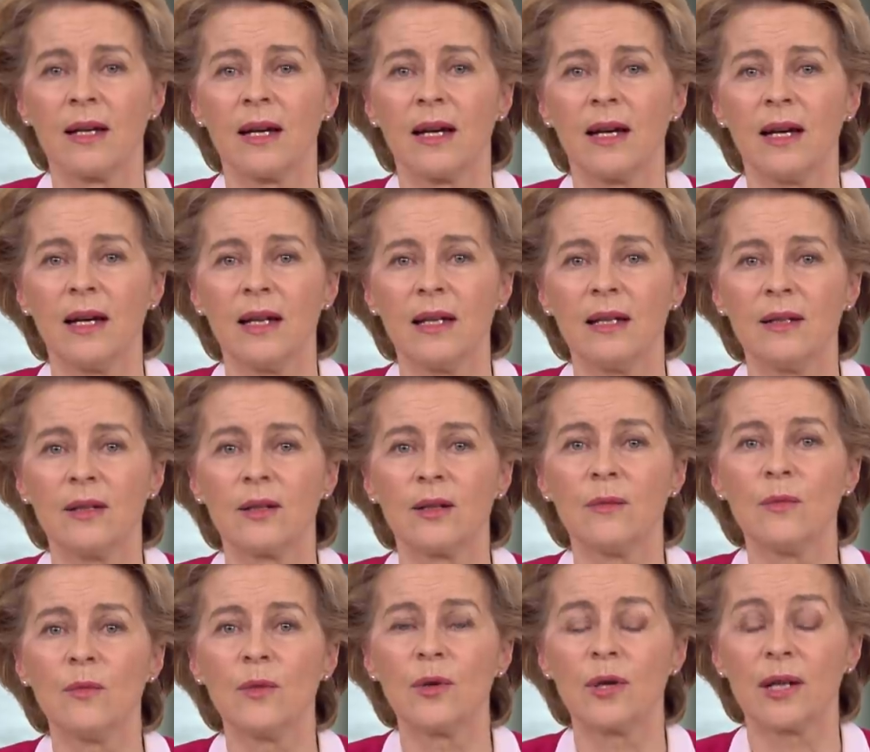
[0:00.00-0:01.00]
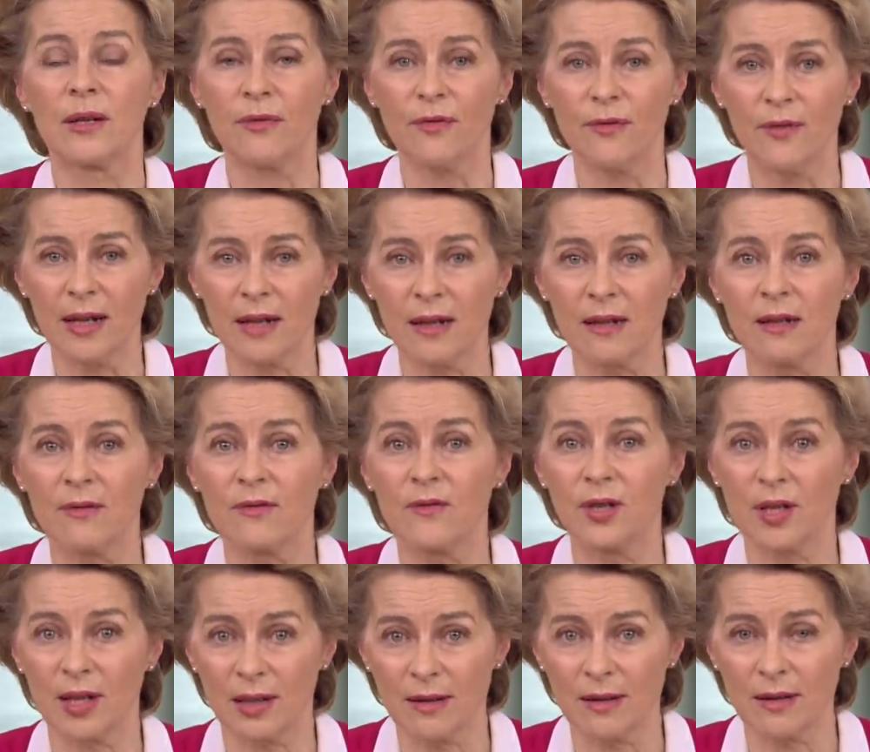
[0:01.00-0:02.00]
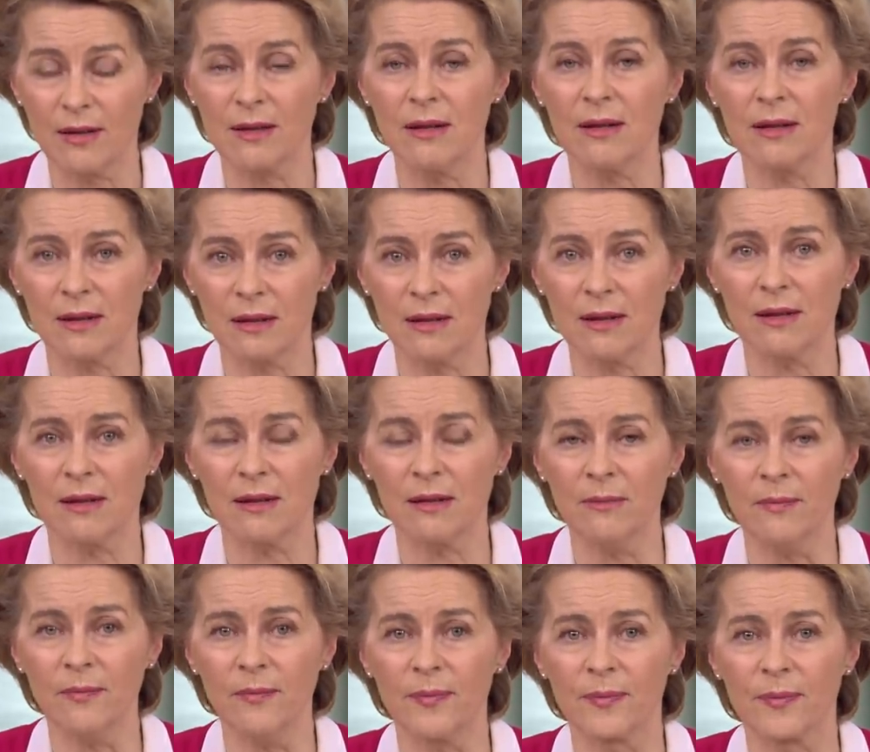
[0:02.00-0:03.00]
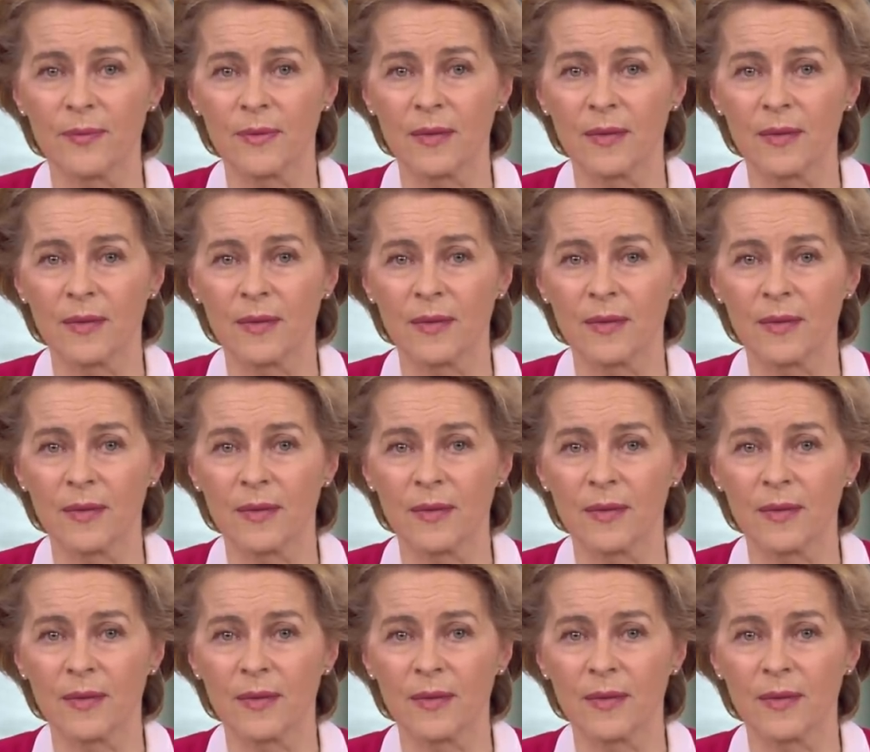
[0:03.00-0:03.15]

and a more effective justice system.